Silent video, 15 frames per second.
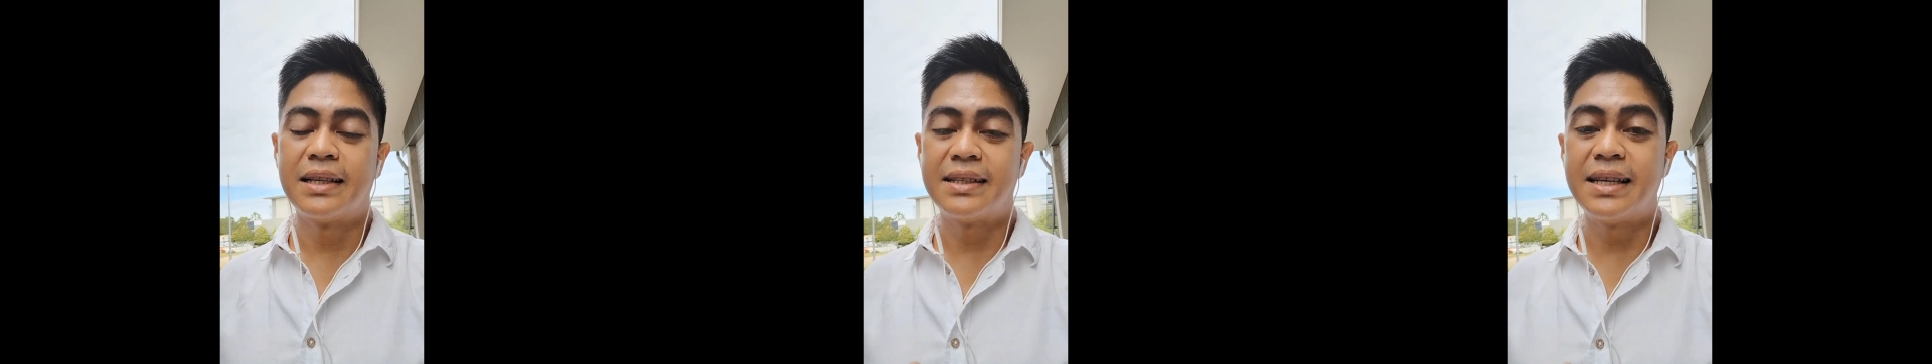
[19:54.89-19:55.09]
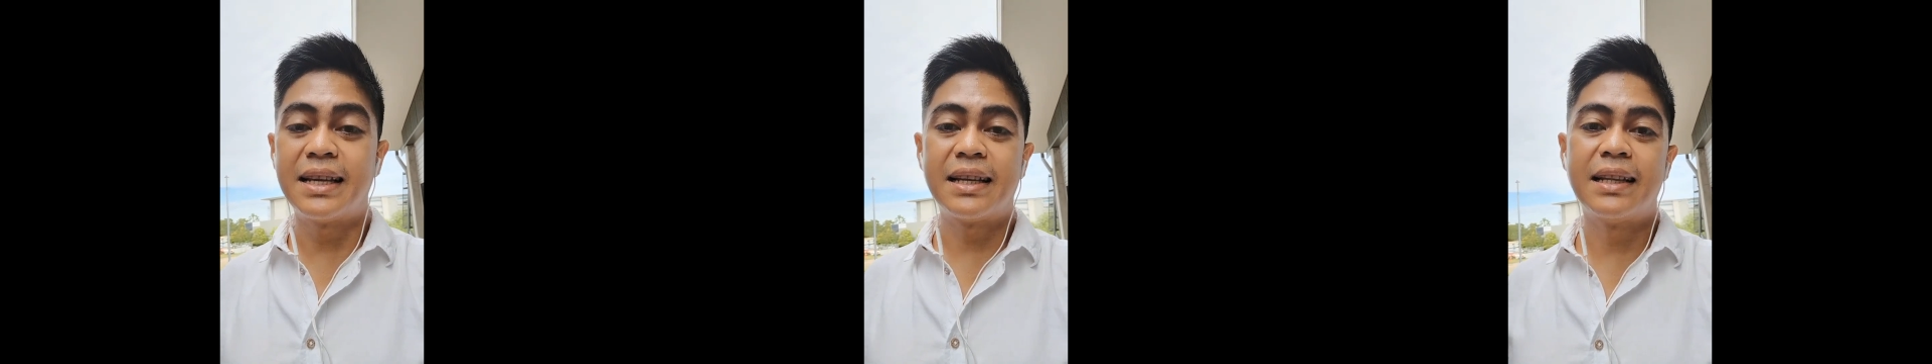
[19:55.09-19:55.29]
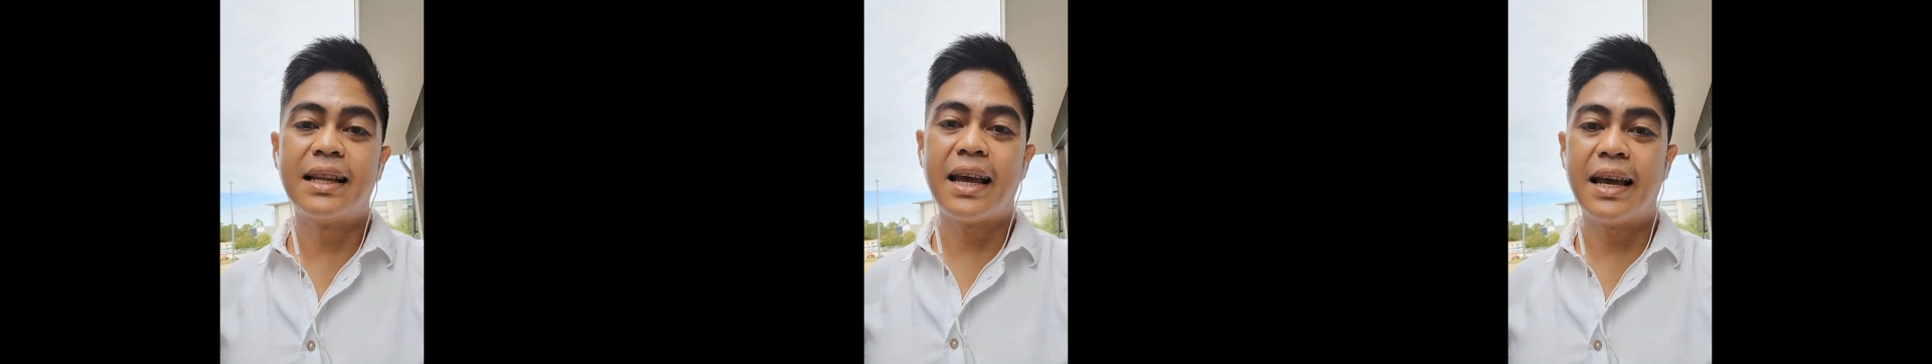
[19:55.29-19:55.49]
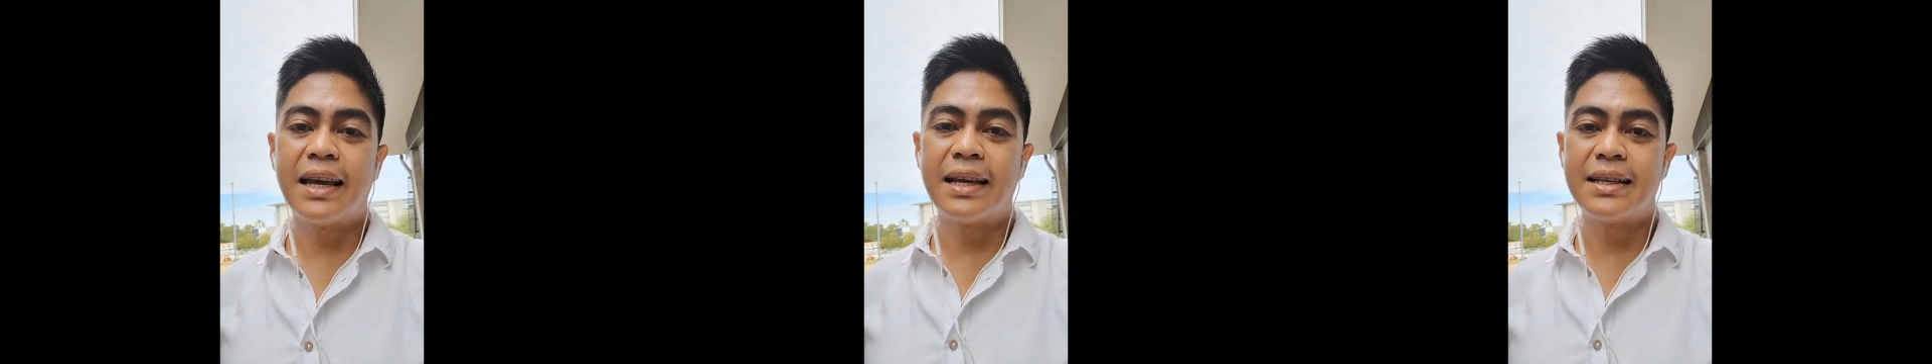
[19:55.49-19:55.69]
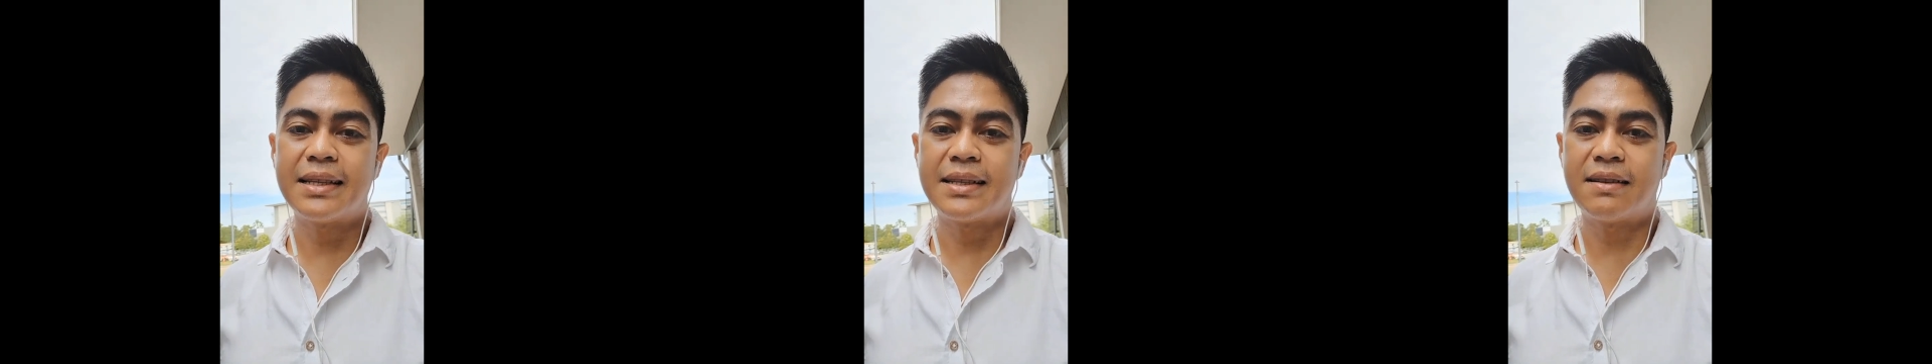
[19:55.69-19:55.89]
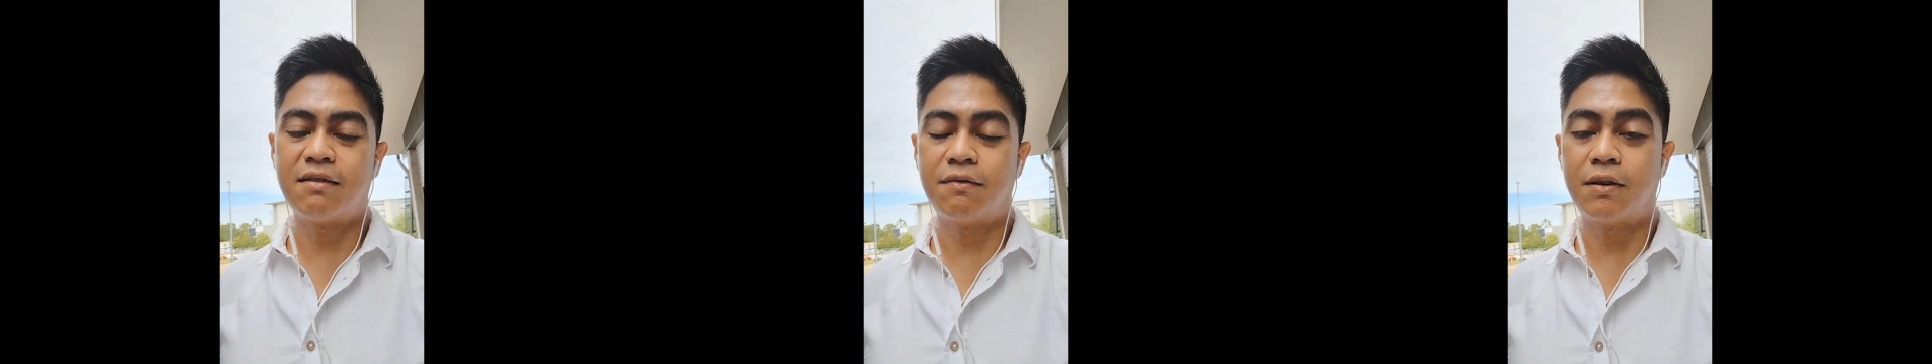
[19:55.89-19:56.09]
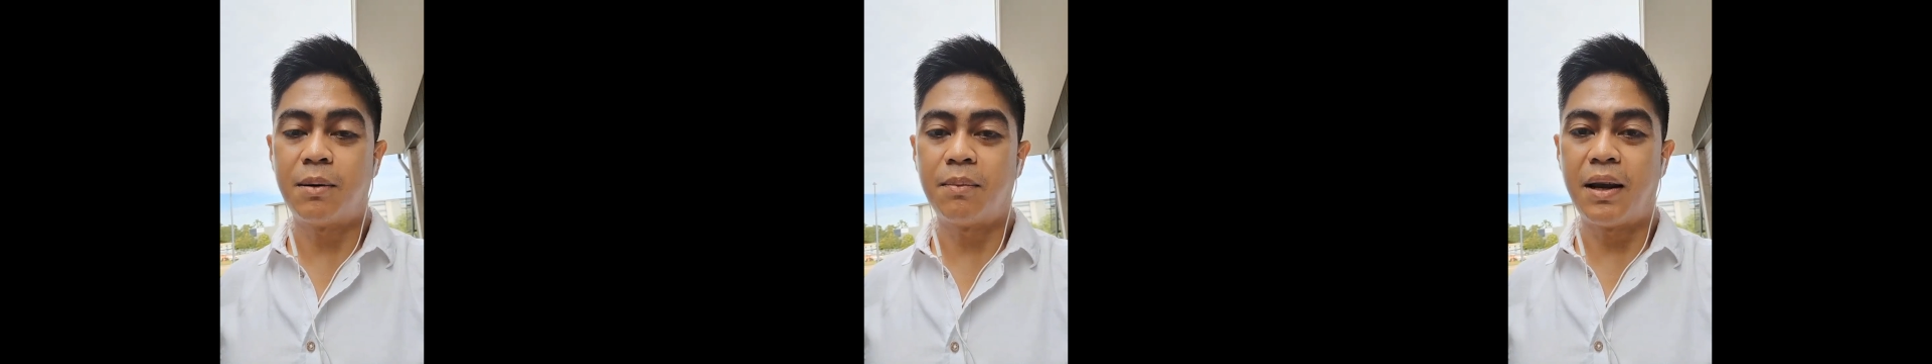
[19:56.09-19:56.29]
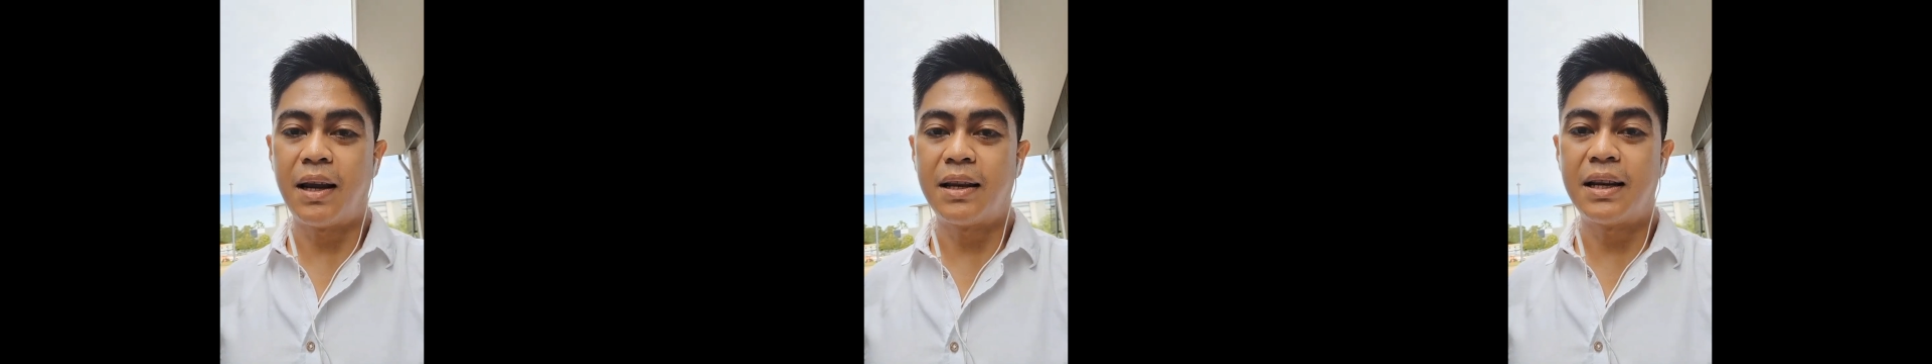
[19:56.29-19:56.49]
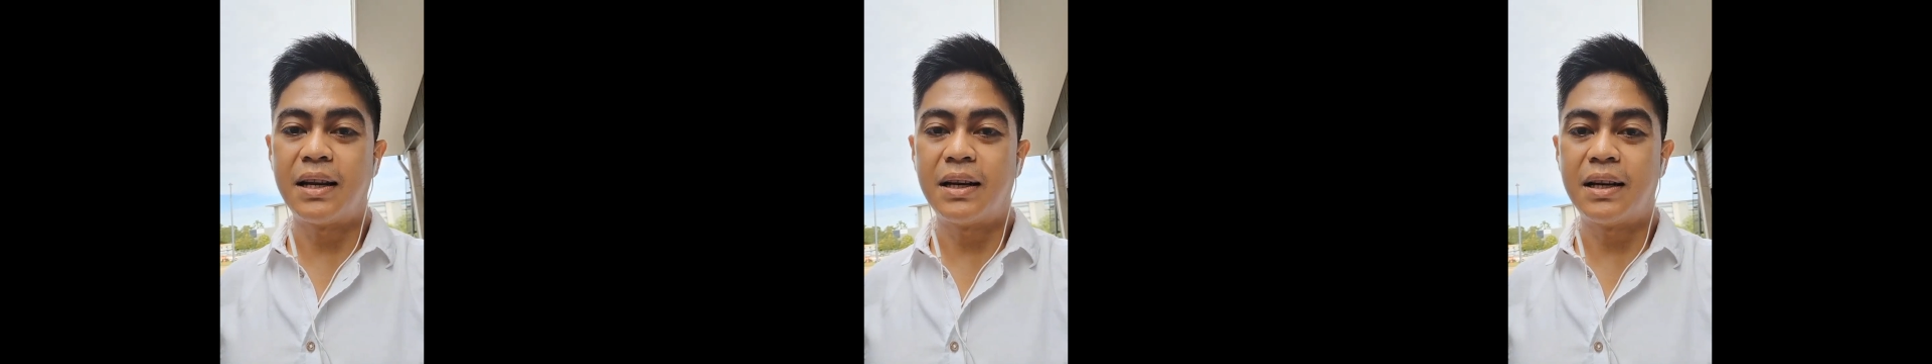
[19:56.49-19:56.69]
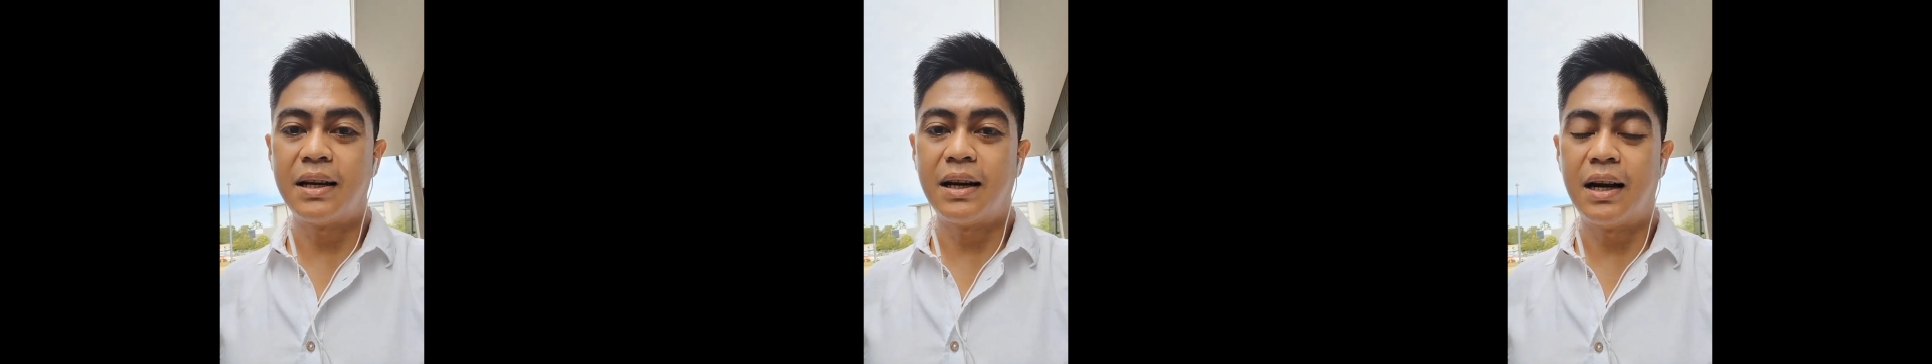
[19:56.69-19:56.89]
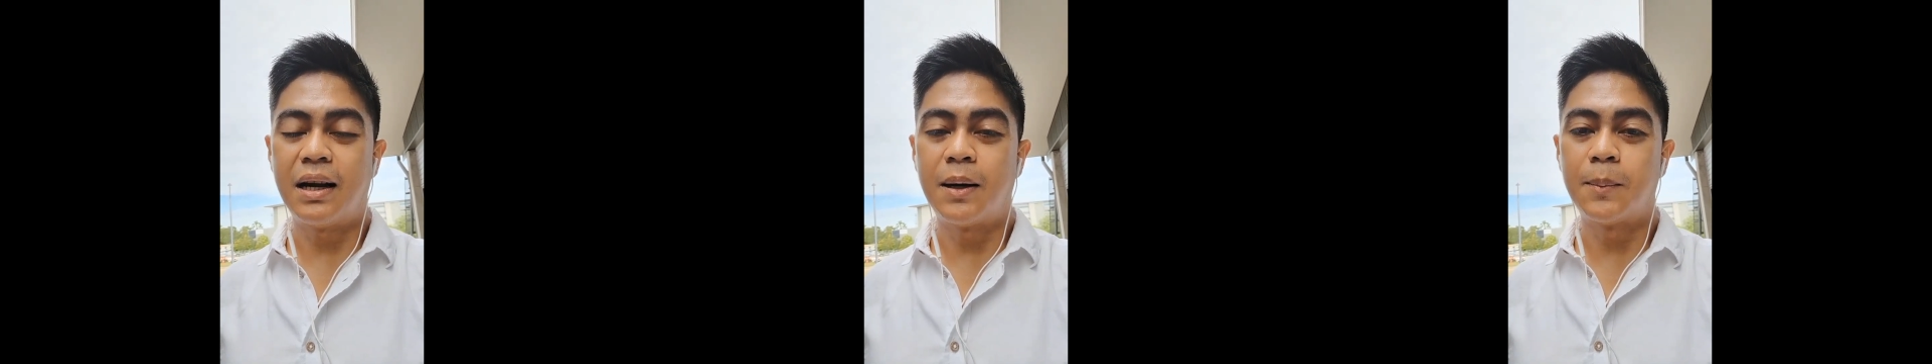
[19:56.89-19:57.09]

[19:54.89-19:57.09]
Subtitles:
sickness, from any